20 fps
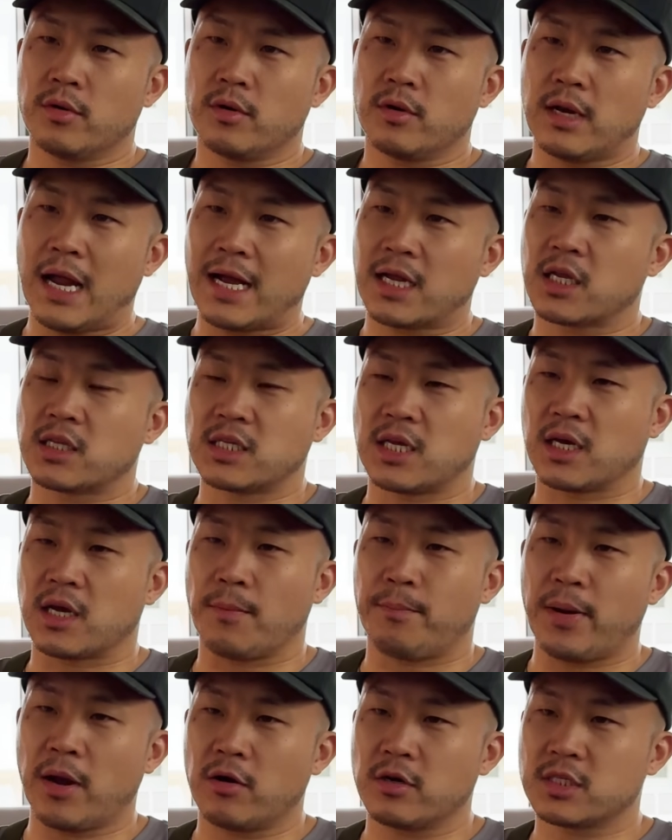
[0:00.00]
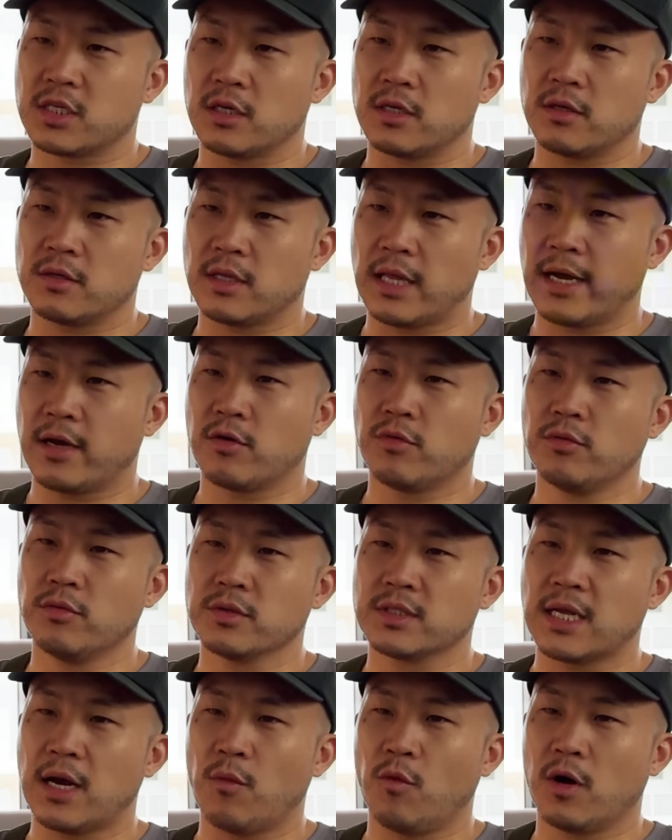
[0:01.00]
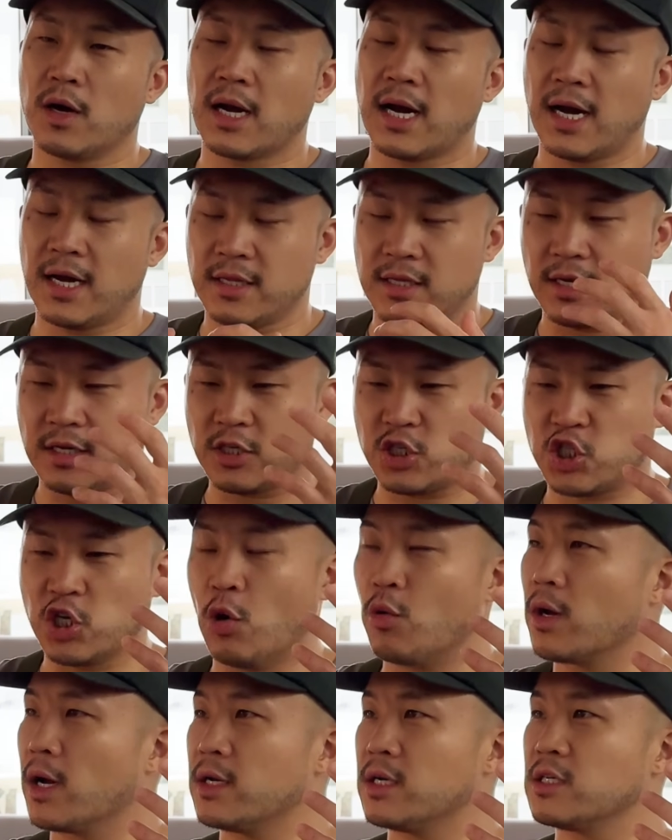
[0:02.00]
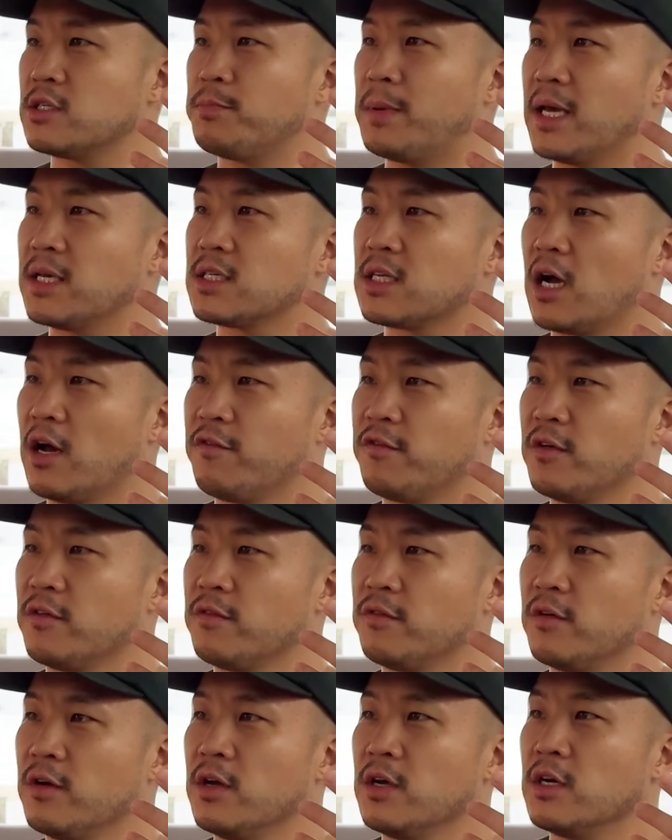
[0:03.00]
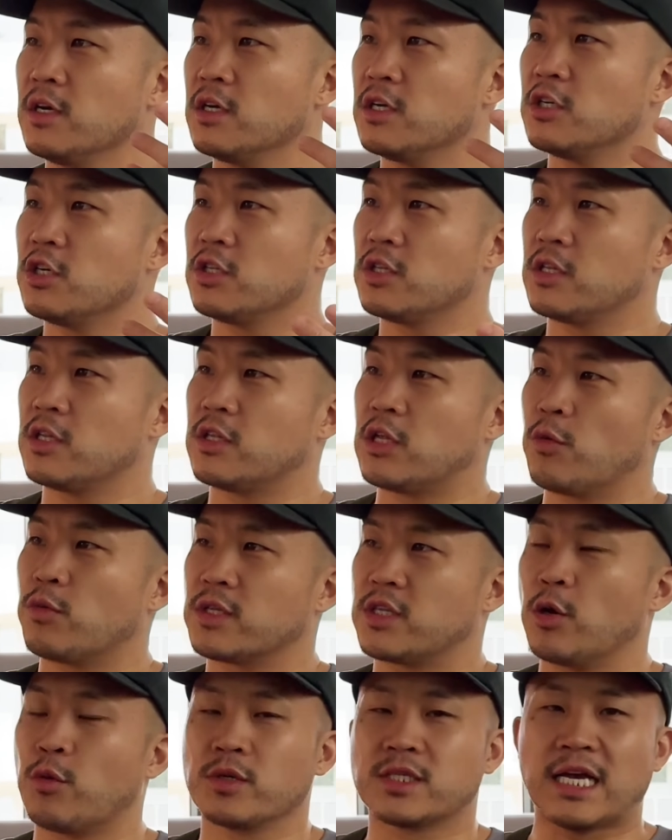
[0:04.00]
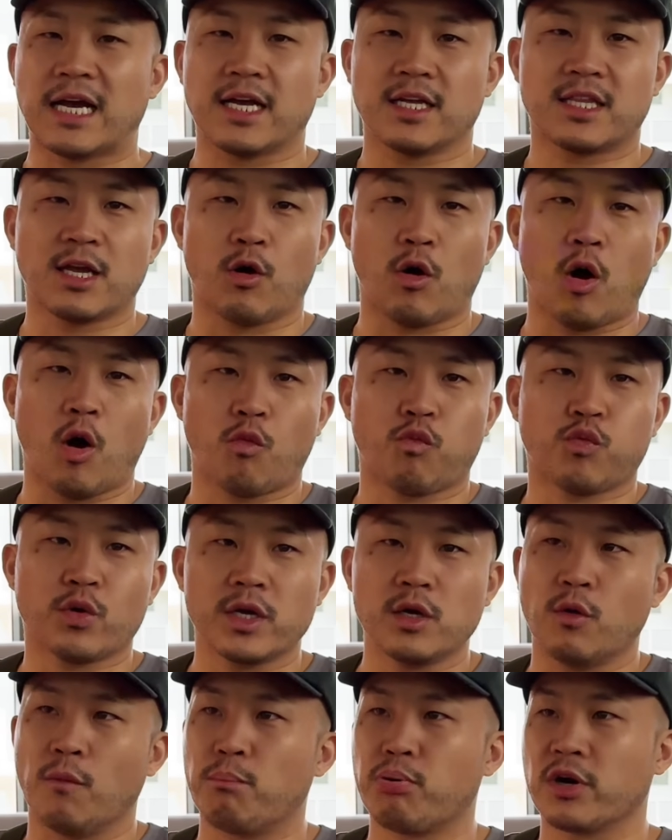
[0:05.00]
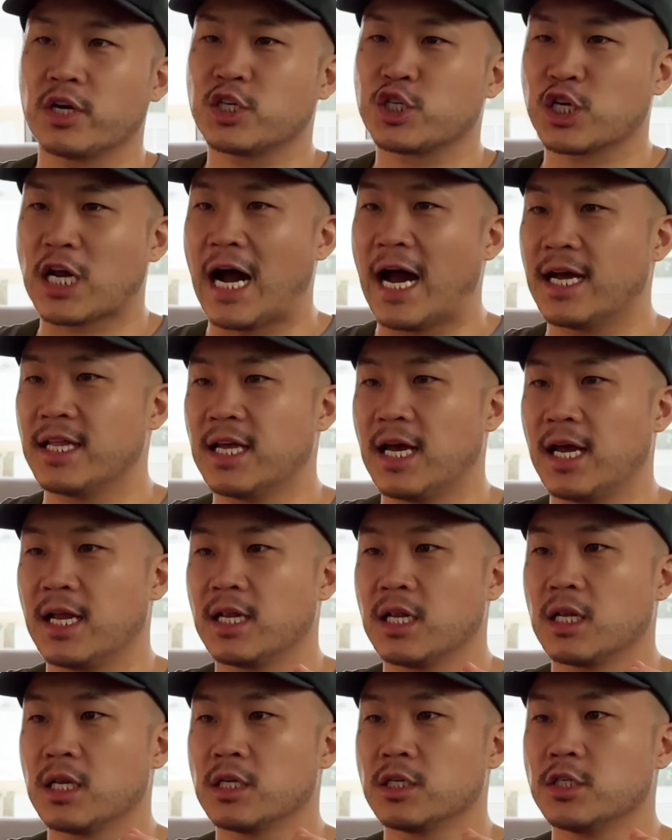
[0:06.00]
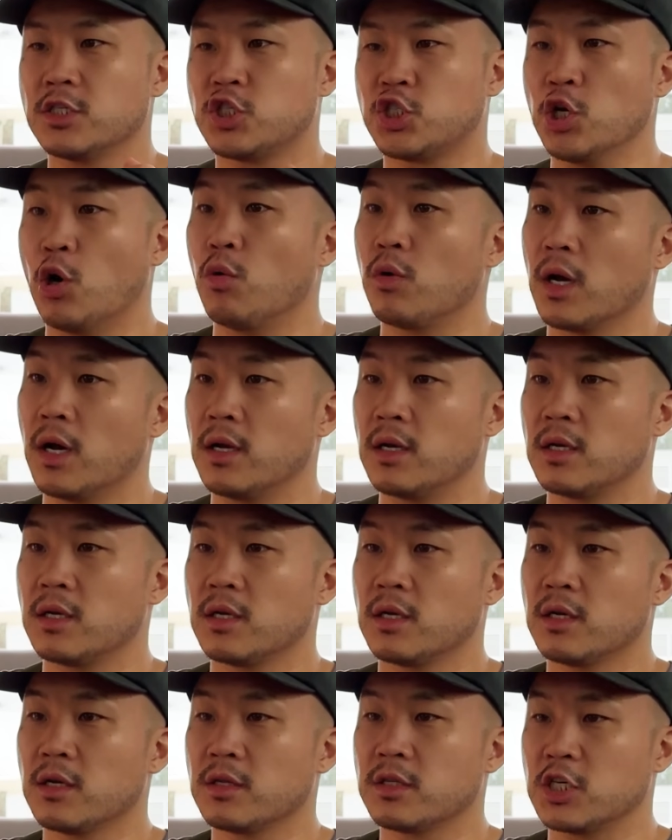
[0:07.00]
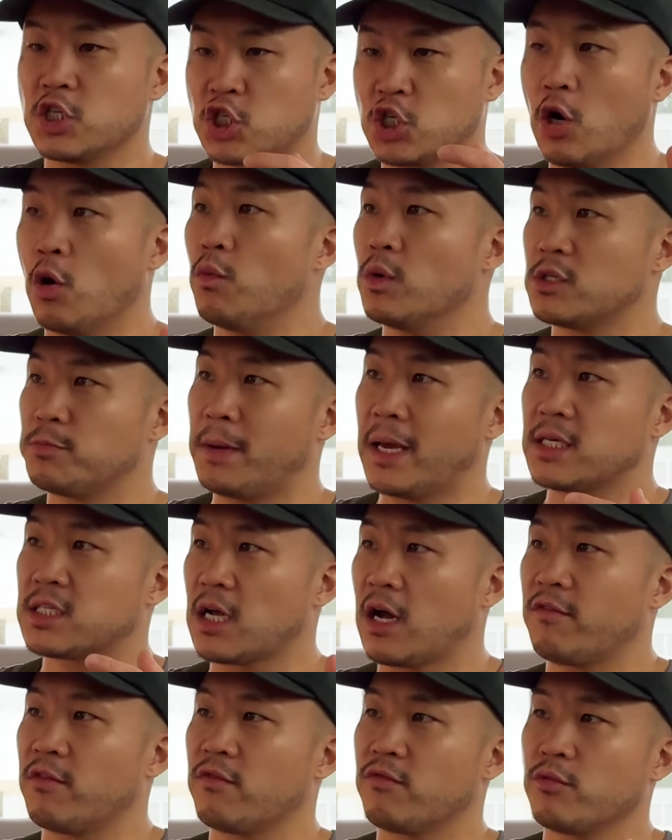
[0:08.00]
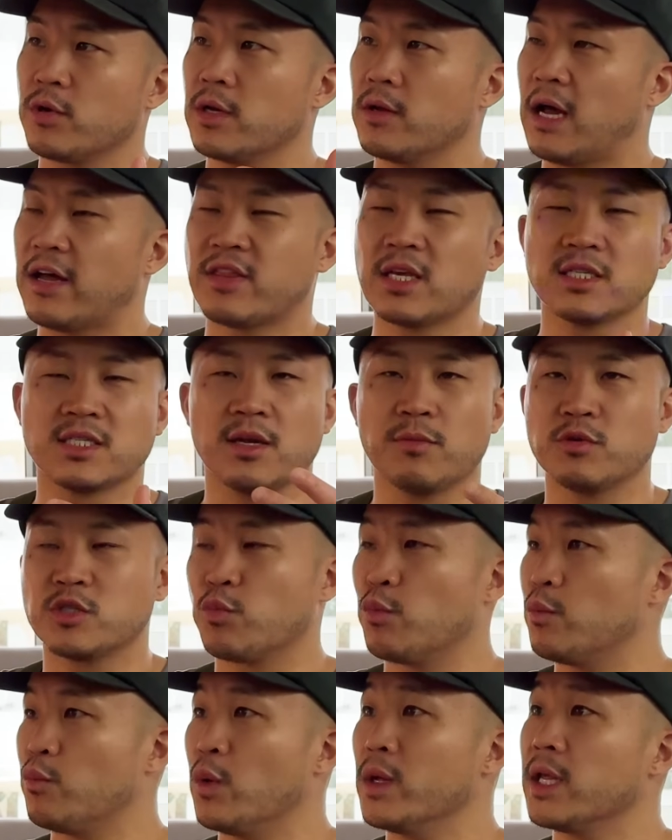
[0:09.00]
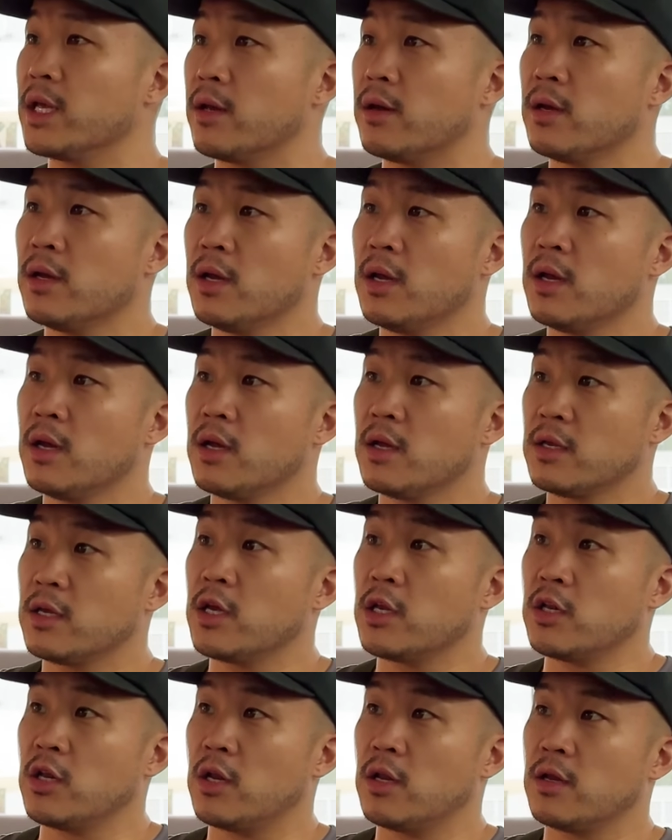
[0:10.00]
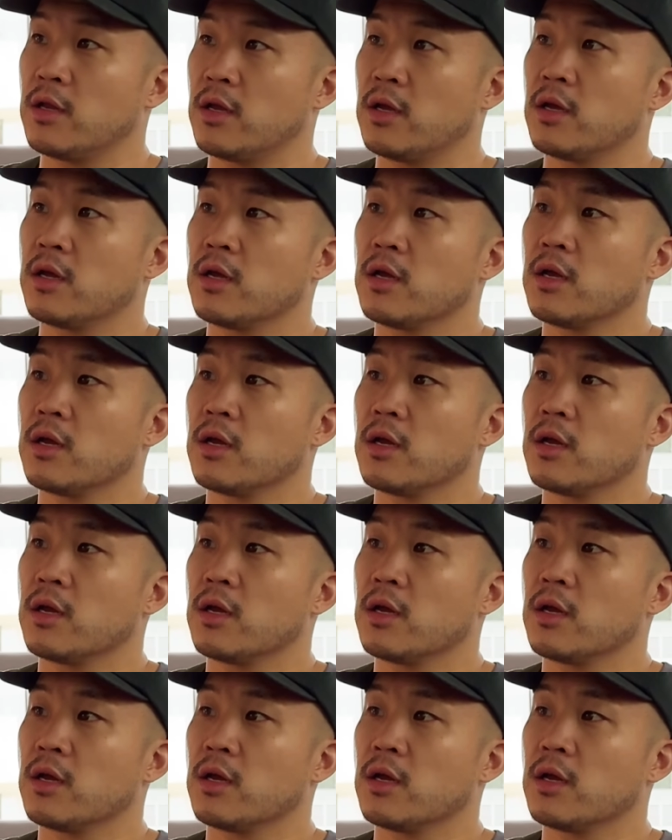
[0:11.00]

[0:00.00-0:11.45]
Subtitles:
not to compare us, like who was that one guy that Shogun is based off of? There was a real British guy that Shogun, the show was based off of real. I think it was based off of actual British.